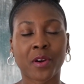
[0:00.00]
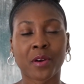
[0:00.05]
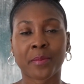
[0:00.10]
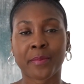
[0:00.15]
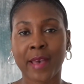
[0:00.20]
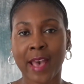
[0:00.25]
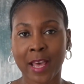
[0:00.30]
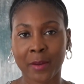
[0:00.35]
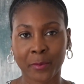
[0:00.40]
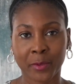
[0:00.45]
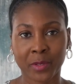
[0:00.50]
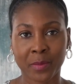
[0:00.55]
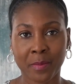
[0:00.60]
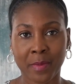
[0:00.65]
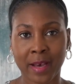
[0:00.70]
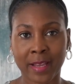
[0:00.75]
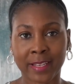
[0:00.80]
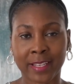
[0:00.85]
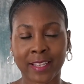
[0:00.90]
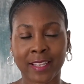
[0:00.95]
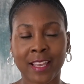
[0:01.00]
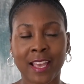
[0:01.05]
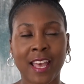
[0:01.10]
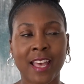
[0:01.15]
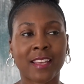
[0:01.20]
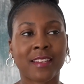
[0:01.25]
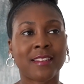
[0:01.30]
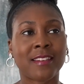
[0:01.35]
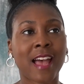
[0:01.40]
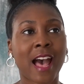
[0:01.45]
are bad with money,
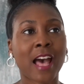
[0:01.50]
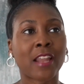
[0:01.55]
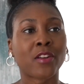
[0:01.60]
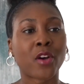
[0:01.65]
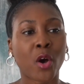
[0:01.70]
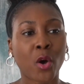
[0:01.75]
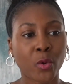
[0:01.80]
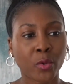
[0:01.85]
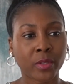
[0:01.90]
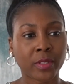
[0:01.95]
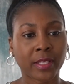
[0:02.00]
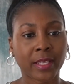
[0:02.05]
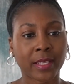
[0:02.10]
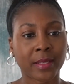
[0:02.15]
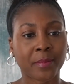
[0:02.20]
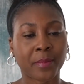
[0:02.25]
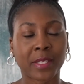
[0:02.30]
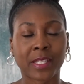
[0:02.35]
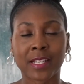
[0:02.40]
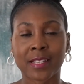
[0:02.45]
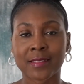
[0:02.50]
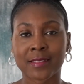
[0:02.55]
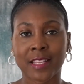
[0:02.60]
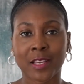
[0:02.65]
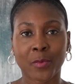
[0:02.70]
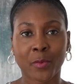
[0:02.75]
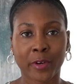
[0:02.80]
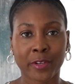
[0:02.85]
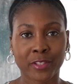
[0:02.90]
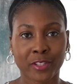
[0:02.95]
not only because they
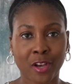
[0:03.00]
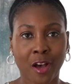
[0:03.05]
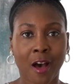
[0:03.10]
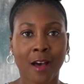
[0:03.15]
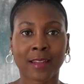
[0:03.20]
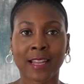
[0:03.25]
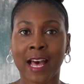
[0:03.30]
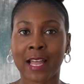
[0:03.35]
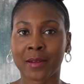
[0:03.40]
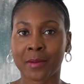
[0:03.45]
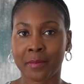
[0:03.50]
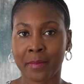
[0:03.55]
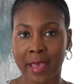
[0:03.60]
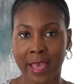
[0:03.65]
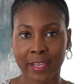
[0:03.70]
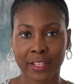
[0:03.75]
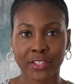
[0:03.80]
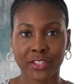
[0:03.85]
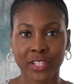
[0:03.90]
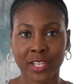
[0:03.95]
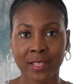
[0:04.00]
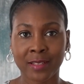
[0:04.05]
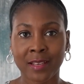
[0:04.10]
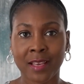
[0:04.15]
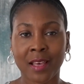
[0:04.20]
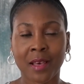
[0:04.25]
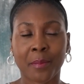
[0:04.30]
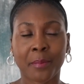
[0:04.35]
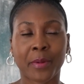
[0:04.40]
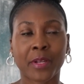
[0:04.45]
weren't taught how to manage it,
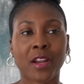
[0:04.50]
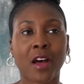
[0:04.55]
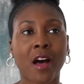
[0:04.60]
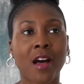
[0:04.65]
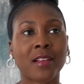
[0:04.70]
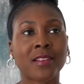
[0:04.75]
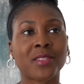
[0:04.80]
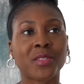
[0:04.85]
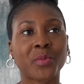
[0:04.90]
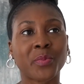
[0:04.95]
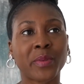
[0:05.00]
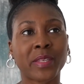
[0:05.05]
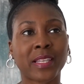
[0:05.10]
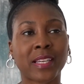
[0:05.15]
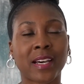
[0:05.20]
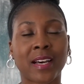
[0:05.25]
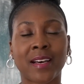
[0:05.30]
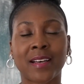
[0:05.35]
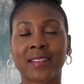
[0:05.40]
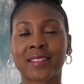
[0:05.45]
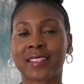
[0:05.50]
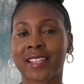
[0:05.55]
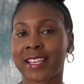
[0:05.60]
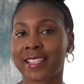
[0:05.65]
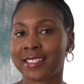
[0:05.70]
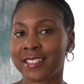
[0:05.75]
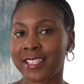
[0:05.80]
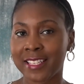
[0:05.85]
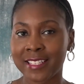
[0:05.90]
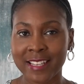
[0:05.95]
but also because they
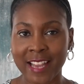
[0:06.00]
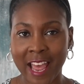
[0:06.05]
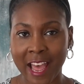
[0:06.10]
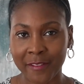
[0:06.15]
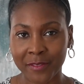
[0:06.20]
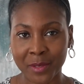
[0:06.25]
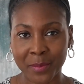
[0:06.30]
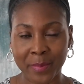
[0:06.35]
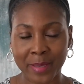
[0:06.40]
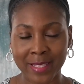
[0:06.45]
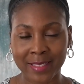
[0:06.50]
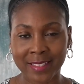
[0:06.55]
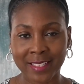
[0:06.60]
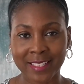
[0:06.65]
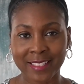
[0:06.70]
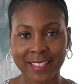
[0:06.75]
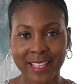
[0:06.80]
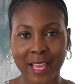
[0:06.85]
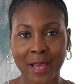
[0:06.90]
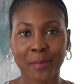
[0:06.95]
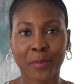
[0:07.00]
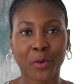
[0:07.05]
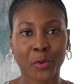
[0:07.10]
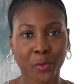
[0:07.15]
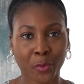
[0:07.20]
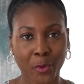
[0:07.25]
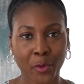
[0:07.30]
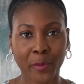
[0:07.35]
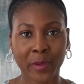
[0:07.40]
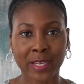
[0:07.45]
didn't have the best example
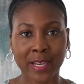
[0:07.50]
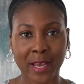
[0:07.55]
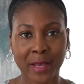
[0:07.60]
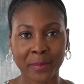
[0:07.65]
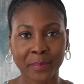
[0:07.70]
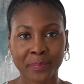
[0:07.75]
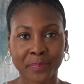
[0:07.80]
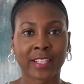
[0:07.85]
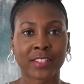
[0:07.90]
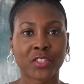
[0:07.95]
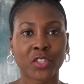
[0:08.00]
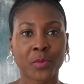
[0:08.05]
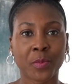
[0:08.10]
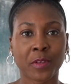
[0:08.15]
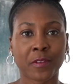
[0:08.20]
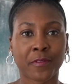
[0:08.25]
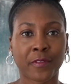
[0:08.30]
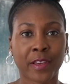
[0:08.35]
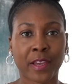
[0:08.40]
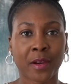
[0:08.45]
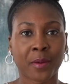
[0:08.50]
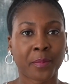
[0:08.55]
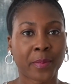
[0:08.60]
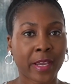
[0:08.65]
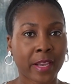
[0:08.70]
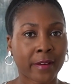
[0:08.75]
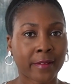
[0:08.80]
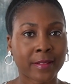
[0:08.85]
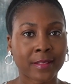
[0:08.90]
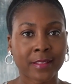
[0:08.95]
growing up. And to be fair,
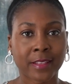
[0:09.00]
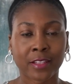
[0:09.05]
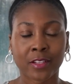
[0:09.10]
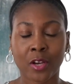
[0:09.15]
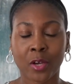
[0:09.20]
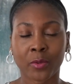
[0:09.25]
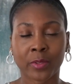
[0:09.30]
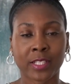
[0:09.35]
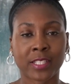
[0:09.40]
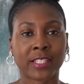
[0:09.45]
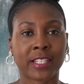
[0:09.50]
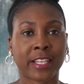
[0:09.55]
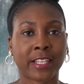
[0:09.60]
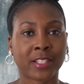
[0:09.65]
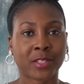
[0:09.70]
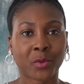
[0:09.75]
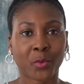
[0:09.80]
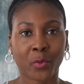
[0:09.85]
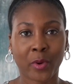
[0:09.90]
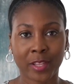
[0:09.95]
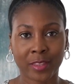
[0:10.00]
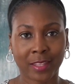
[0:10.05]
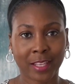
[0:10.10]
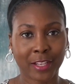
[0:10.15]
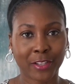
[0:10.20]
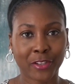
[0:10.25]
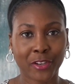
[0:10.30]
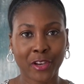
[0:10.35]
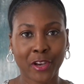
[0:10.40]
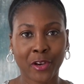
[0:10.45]
parents can only teach what they
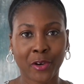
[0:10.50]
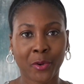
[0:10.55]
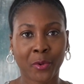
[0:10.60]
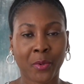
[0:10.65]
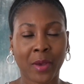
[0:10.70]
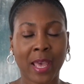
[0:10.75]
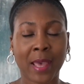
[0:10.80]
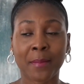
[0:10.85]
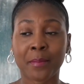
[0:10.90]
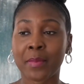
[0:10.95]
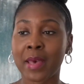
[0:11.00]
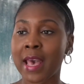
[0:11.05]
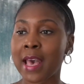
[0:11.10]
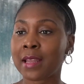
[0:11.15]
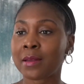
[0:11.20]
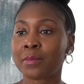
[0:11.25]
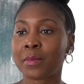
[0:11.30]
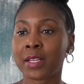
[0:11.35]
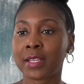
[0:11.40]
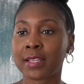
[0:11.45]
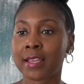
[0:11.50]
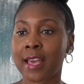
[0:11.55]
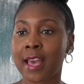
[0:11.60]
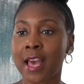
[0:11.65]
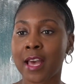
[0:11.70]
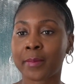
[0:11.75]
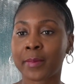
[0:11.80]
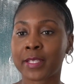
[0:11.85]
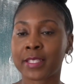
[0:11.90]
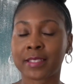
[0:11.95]
know, and bad money
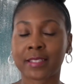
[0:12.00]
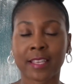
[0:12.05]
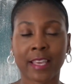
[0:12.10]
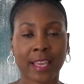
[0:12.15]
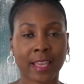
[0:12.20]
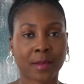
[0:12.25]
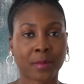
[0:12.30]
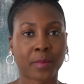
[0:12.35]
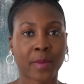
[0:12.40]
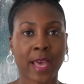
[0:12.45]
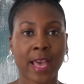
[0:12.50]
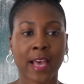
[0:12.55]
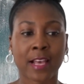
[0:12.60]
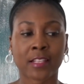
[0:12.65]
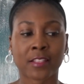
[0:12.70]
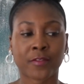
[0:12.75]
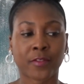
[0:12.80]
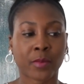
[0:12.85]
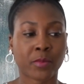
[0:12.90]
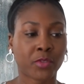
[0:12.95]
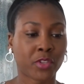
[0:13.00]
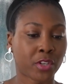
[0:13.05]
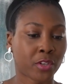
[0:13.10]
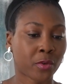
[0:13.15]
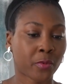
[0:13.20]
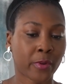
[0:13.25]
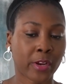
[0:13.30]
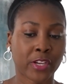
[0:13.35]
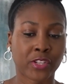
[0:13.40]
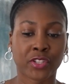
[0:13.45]
habits can pass from
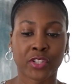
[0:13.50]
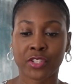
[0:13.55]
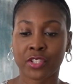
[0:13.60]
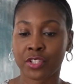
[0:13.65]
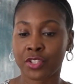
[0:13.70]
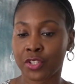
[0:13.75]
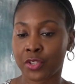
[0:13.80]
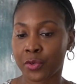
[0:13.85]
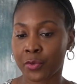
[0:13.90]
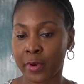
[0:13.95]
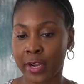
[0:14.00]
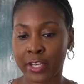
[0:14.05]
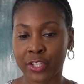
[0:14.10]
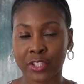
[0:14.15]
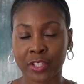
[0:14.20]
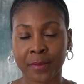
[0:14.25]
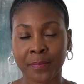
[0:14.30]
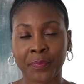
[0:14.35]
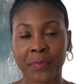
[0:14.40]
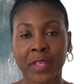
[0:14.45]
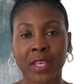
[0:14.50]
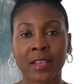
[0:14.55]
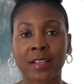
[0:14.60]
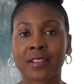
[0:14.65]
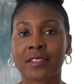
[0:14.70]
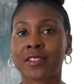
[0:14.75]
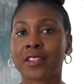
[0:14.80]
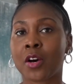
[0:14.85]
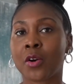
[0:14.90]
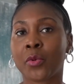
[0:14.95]
generation to generation.
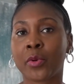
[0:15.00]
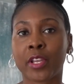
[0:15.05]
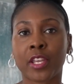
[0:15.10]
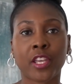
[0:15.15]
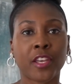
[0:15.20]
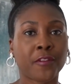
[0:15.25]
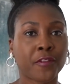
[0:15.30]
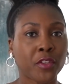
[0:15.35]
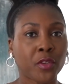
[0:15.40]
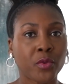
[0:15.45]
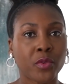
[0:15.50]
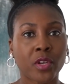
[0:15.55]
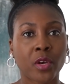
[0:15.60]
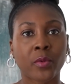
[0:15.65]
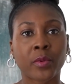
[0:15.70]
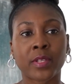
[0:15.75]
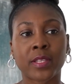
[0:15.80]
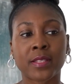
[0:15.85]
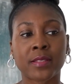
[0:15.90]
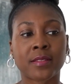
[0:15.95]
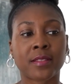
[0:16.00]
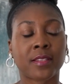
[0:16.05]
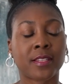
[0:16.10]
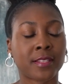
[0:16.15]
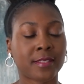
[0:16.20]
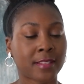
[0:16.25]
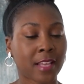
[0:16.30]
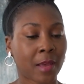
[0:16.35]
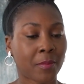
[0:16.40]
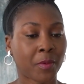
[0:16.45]
So if you notice
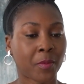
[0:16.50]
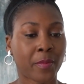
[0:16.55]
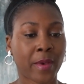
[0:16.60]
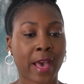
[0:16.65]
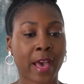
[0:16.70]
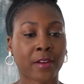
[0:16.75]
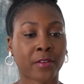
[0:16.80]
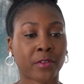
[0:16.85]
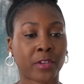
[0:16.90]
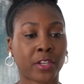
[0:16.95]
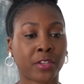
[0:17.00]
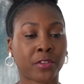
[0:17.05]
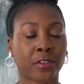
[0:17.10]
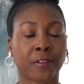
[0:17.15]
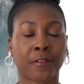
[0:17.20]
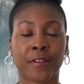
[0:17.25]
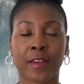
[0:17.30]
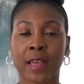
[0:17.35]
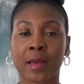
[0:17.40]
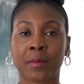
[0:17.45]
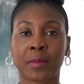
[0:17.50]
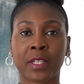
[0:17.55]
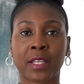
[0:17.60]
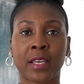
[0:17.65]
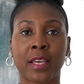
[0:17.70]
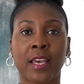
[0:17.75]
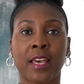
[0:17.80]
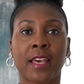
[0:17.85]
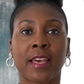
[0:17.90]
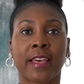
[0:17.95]
this type of pattern in your
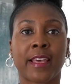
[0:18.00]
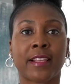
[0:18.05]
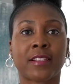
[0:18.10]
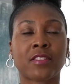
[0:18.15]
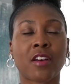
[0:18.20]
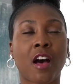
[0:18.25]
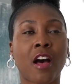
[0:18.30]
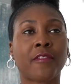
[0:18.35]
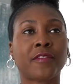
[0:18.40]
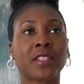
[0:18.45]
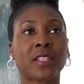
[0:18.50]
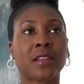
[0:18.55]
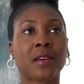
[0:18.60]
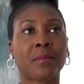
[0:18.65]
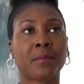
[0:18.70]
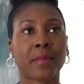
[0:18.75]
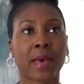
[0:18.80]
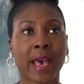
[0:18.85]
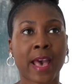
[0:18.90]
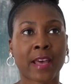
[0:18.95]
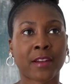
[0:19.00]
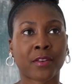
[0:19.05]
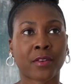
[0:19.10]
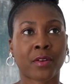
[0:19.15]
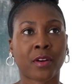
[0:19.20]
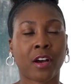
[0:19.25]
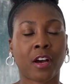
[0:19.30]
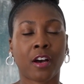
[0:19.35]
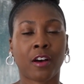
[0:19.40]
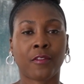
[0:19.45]
family, it's often a
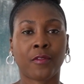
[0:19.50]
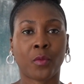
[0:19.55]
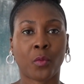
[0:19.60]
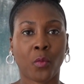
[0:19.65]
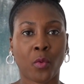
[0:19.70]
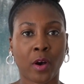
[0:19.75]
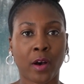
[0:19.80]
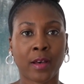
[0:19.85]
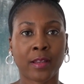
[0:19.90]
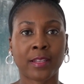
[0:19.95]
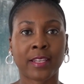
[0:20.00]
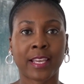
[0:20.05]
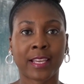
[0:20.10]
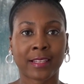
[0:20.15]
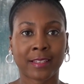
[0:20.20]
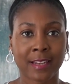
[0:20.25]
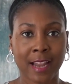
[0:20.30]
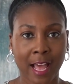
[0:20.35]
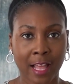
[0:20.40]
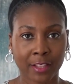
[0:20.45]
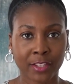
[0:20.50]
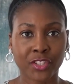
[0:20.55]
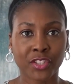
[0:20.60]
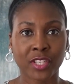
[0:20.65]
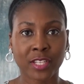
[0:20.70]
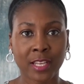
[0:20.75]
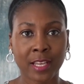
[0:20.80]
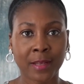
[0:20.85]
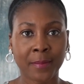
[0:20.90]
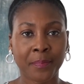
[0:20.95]
matter of one,
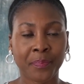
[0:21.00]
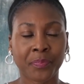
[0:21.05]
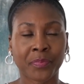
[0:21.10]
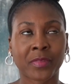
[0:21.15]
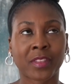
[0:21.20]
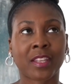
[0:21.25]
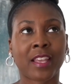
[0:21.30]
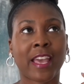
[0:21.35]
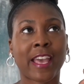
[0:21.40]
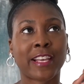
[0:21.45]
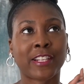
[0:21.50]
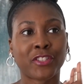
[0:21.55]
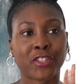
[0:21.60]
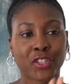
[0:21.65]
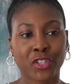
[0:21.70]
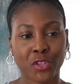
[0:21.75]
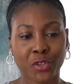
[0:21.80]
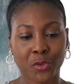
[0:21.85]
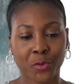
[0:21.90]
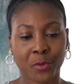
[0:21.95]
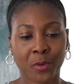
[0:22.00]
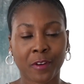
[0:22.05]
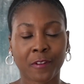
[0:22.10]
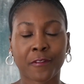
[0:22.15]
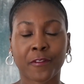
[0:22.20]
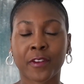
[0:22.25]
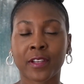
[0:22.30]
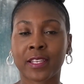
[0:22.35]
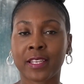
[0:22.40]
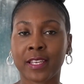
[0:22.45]
acknowledging it, and two,
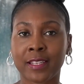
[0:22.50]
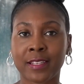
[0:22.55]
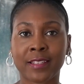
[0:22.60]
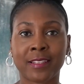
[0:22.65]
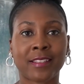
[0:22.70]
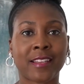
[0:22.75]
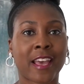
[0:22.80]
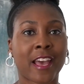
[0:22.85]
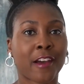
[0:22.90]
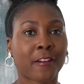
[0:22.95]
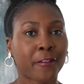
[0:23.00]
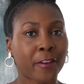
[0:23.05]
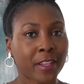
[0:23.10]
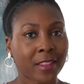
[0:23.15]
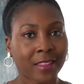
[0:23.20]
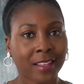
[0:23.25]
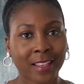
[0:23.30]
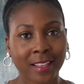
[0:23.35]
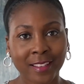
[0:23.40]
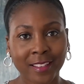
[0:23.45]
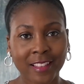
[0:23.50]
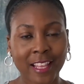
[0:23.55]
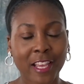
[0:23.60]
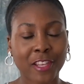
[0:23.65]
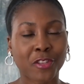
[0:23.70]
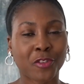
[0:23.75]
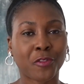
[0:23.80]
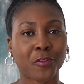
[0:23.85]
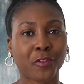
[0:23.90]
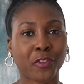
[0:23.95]
forgetting everything that
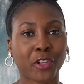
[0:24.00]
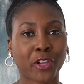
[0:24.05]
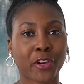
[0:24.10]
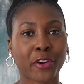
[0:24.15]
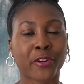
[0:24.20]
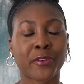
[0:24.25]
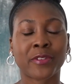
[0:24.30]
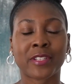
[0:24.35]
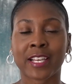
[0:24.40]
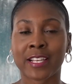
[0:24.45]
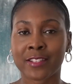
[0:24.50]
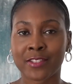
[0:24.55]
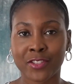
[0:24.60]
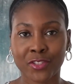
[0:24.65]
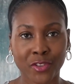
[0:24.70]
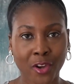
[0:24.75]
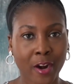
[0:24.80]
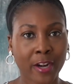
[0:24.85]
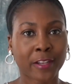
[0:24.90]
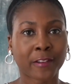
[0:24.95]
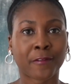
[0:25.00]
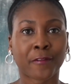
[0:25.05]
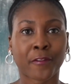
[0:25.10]
you've learned and starting